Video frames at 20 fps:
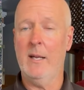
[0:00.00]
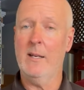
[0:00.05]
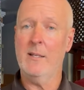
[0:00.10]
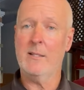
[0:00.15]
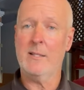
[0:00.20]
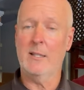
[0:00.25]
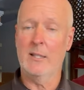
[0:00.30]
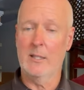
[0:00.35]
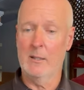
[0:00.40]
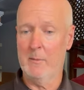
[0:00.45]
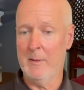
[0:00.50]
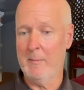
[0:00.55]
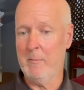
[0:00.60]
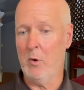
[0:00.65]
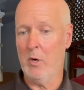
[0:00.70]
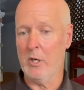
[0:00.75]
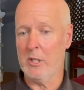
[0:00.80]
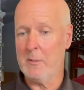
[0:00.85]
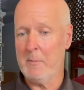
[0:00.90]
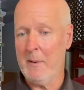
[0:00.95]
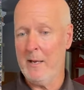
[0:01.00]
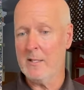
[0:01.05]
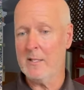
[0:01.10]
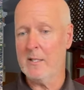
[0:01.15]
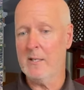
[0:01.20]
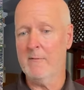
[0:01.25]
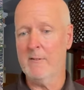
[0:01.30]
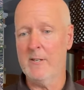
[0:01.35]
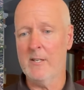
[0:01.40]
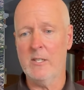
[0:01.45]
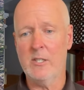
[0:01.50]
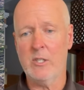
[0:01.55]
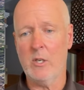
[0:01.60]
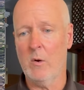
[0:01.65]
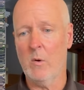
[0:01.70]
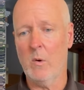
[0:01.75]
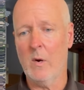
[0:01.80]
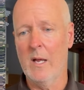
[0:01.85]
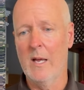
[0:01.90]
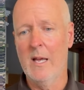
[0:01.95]
It's a little bit more expensive, and
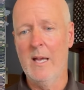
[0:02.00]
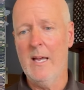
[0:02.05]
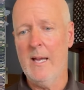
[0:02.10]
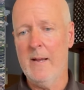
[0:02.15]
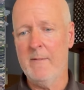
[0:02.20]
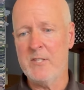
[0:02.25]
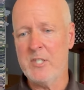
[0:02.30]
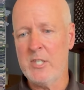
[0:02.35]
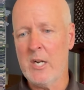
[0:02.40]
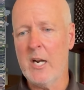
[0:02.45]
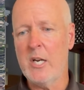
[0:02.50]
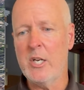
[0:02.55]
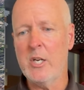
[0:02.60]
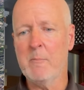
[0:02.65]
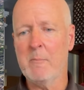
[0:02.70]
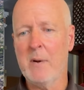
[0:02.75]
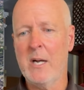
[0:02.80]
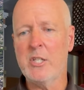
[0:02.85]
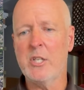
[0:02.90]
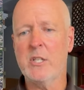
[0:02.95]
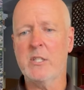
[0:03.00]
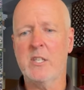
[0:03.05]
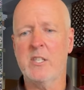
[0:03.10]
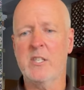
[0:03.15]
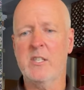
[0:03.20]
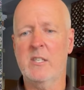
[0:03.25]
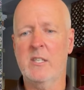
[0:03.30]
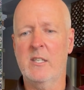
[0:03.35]
so if it's not in your budget, to